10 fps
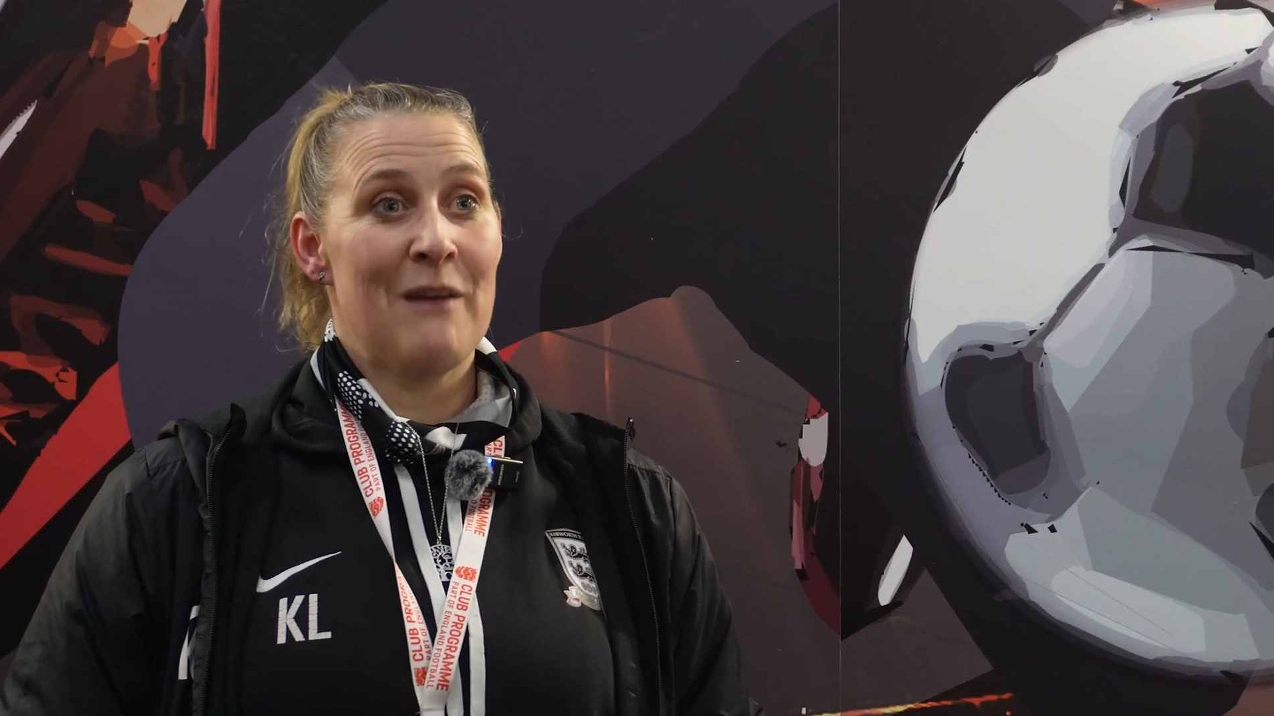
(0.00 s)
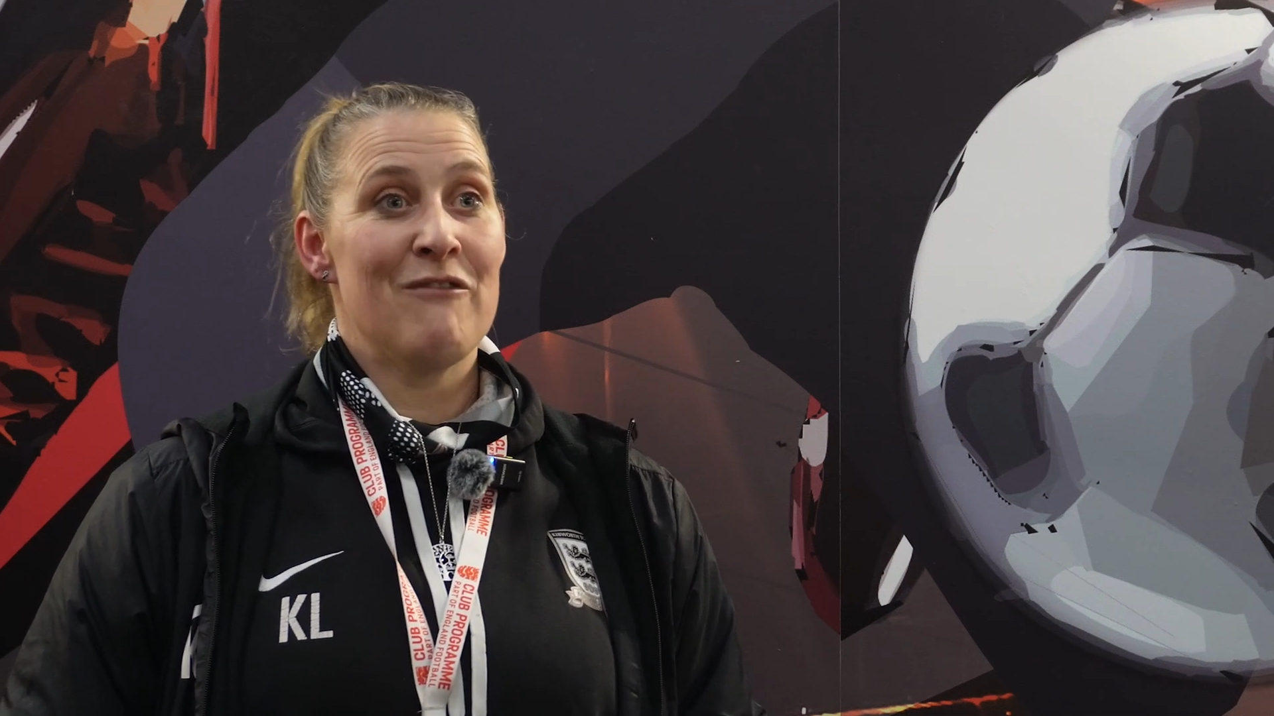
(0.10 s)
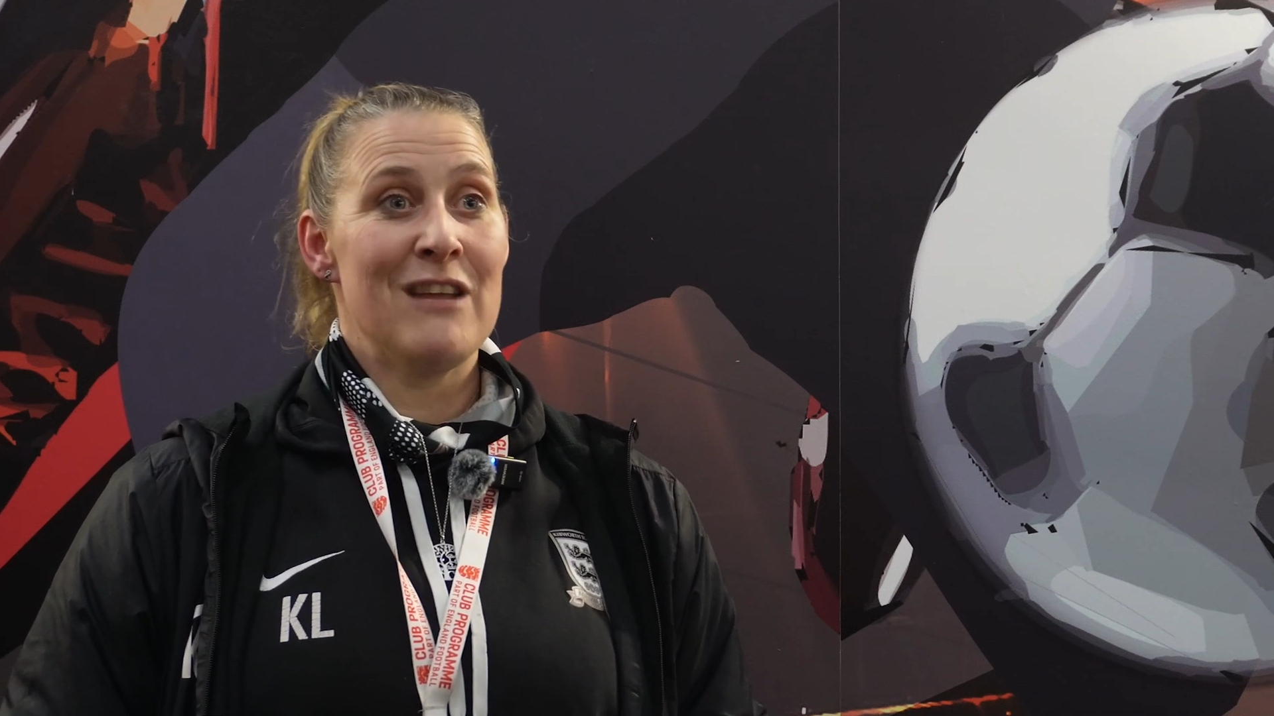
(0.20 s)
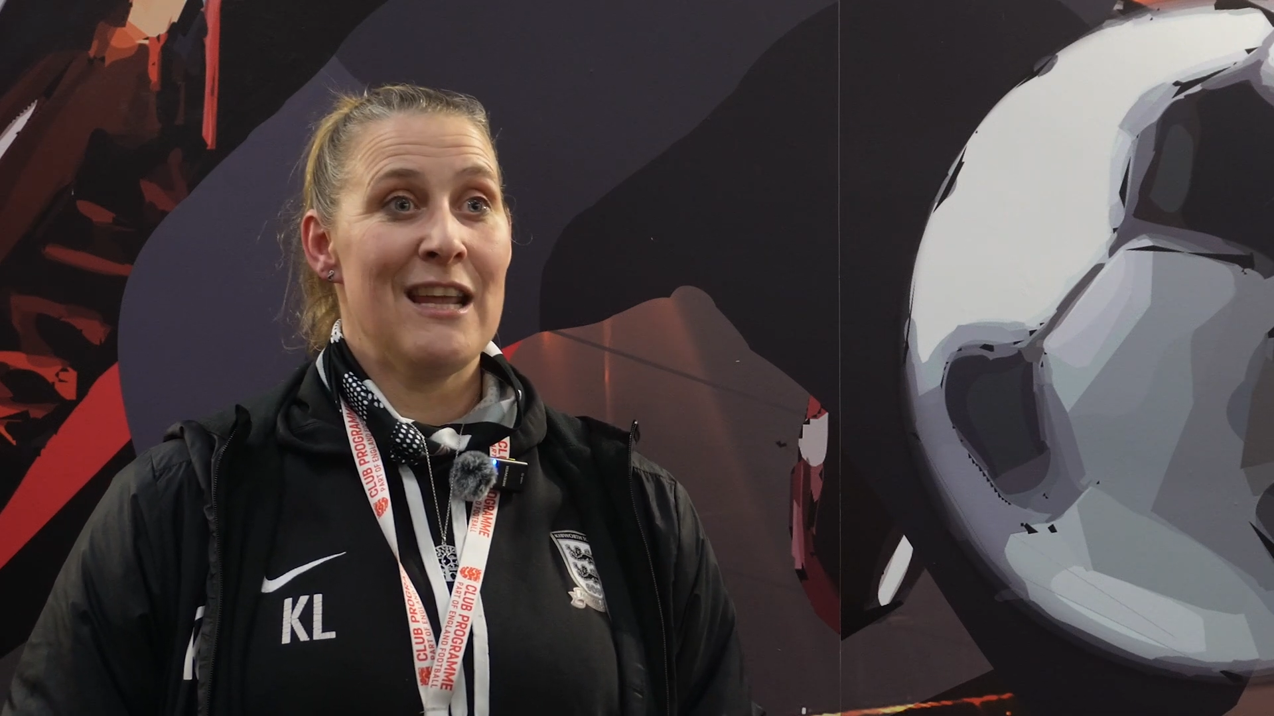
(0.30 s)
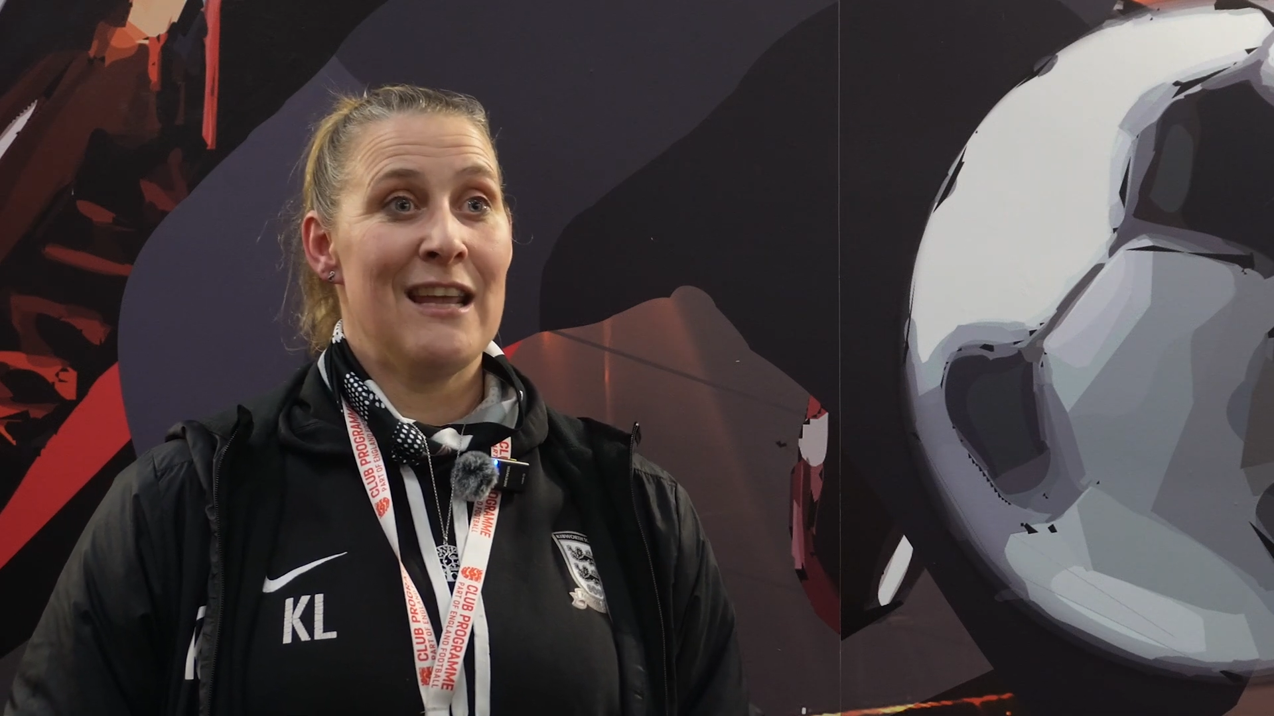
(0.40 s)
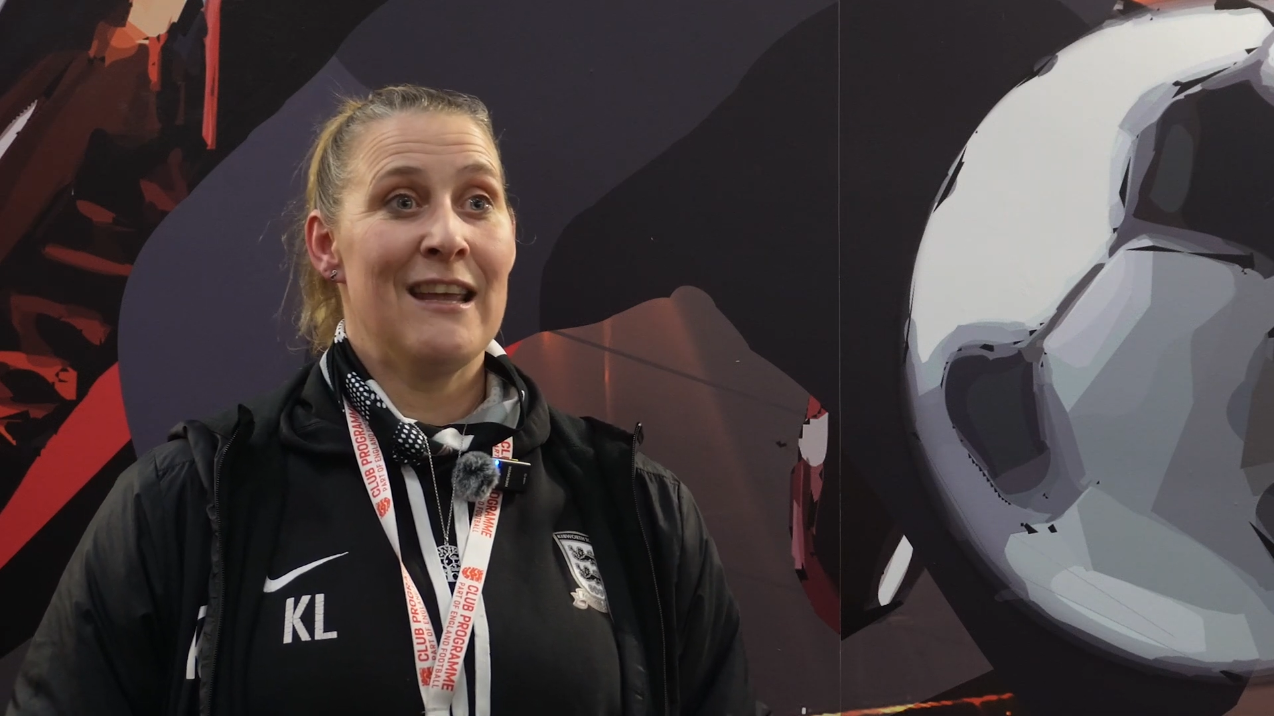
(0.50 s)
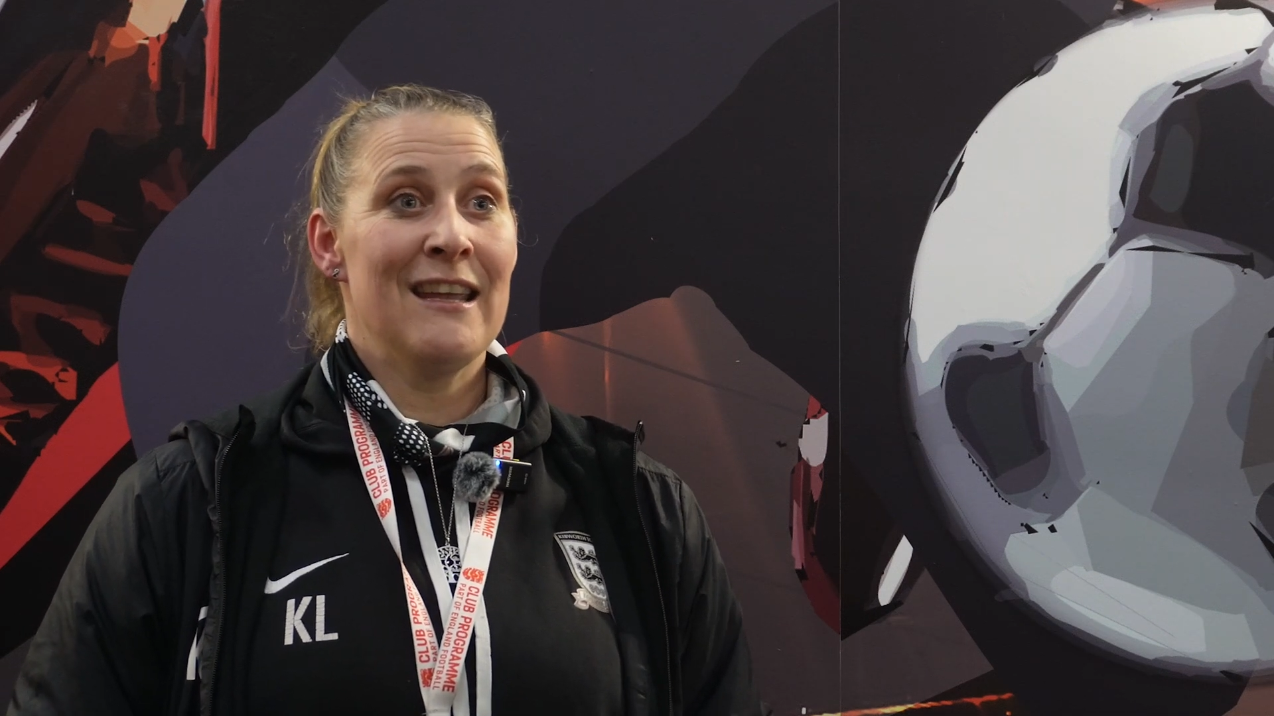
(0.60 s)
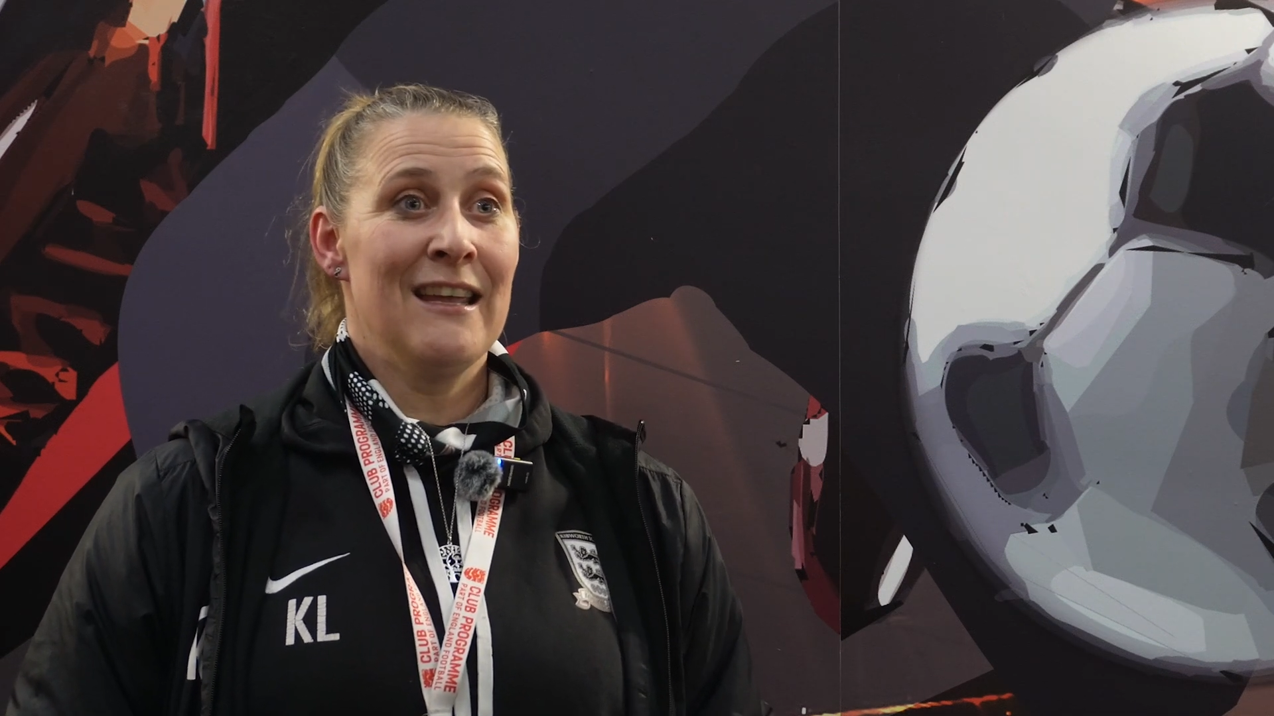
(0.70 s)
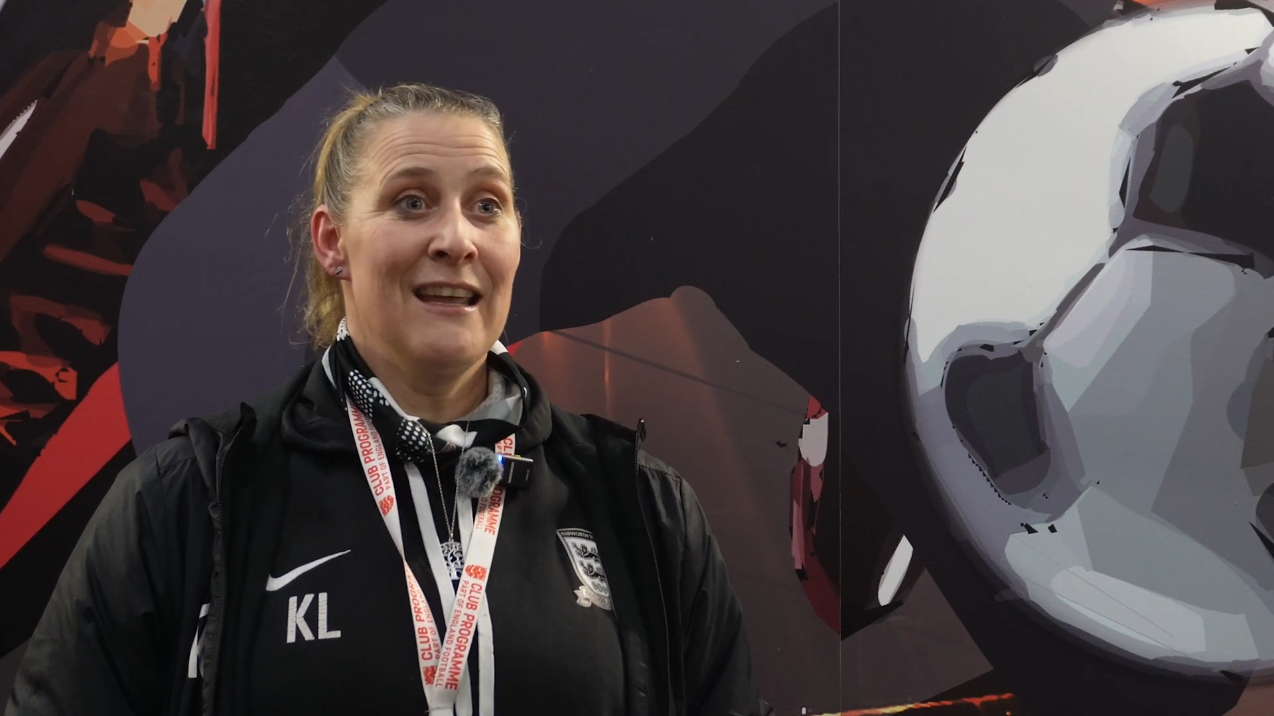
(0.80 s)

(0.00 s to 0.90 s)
every year.